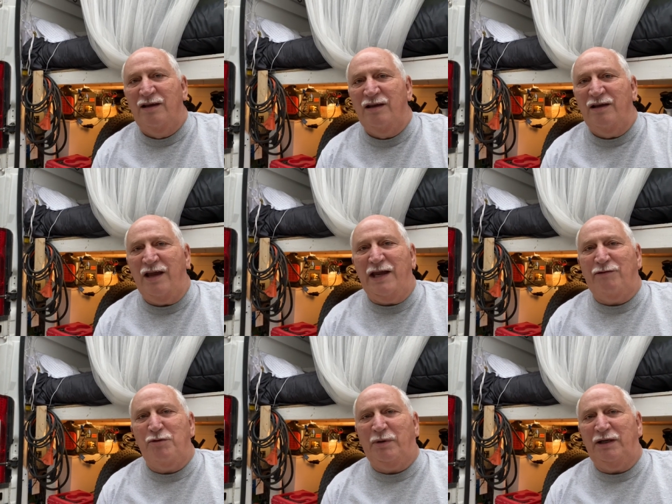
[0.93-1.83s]
Hey
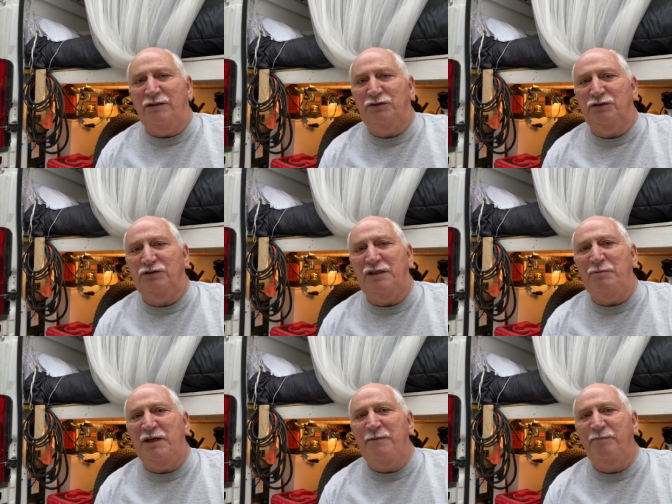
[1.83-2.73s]
everybody, this is
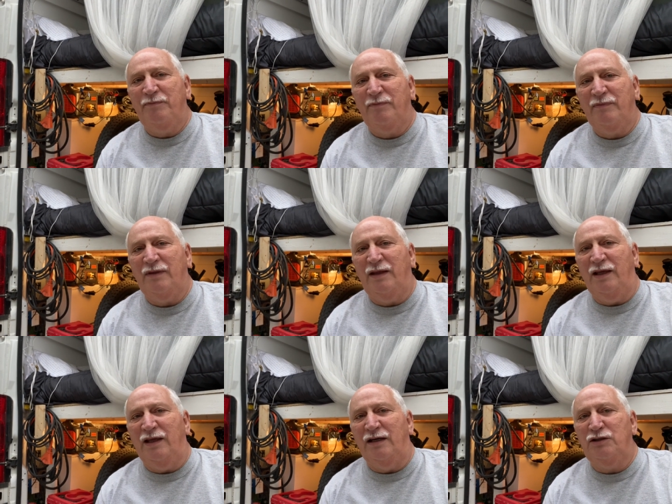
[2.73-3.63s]
CB,
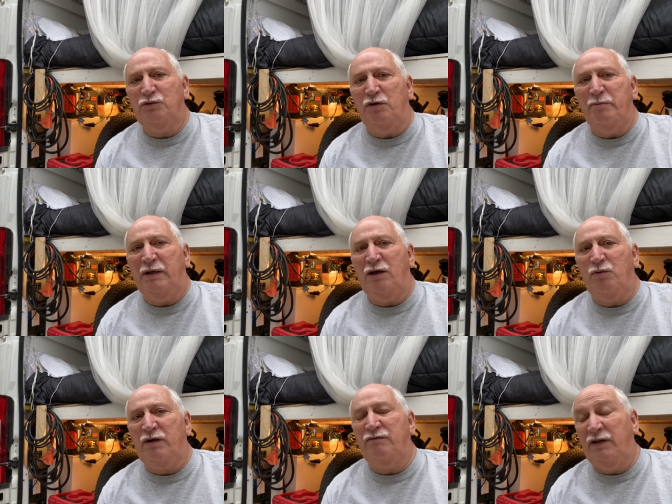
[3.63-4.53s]
and I just want to make a
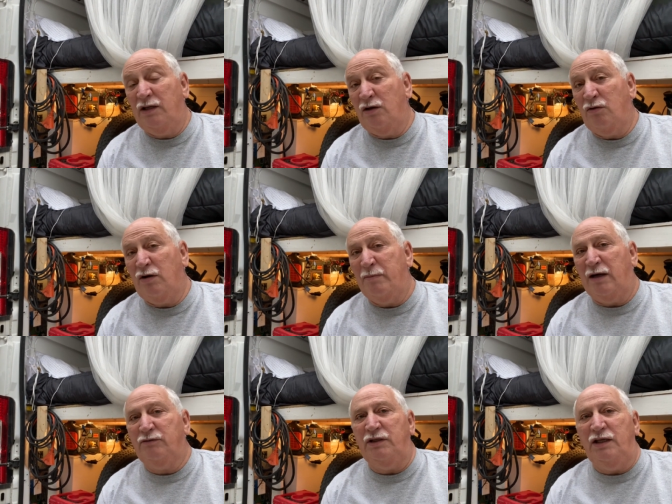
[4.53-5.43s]
quick video
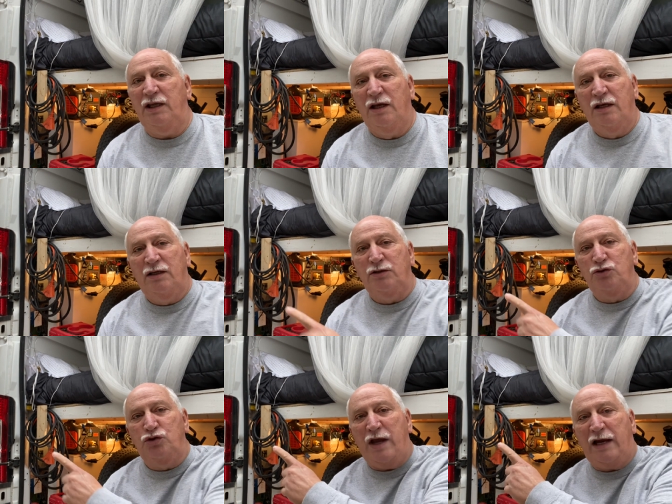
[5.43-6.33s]
about the
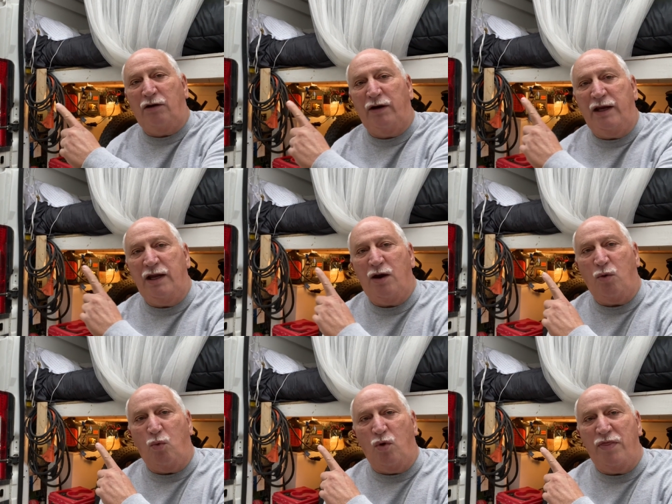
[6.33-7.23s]
Jackery
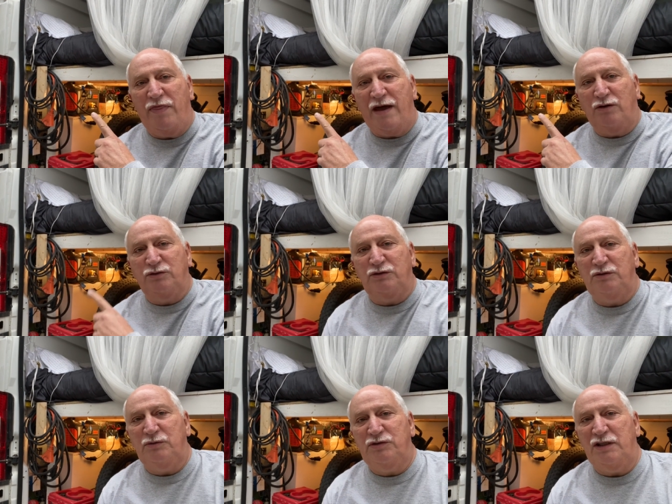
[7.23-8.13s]
1000
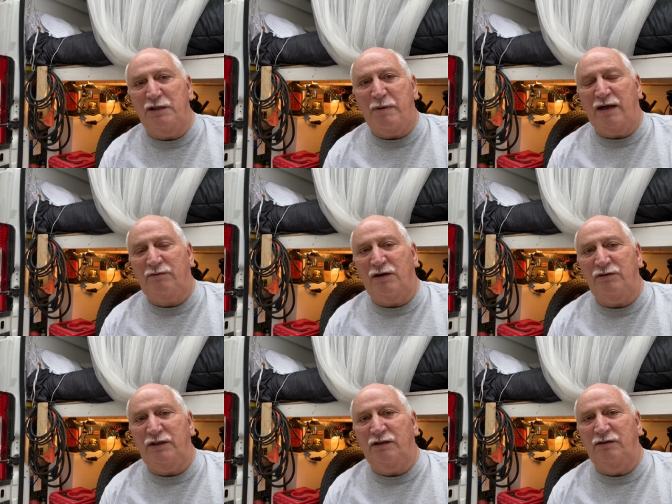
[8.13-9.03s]
we see in the background
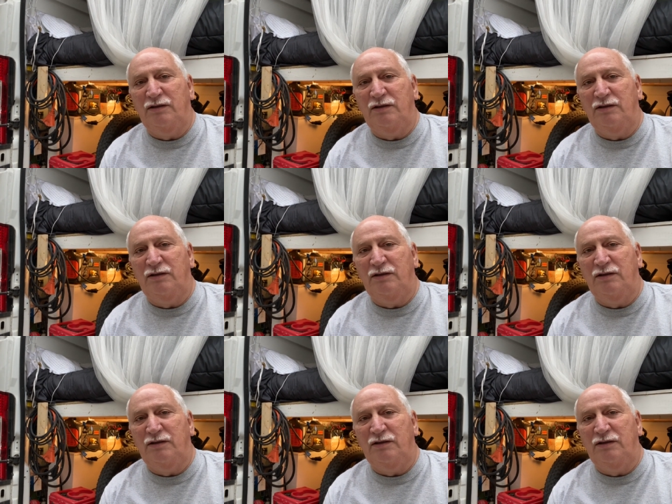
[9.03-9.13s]
here.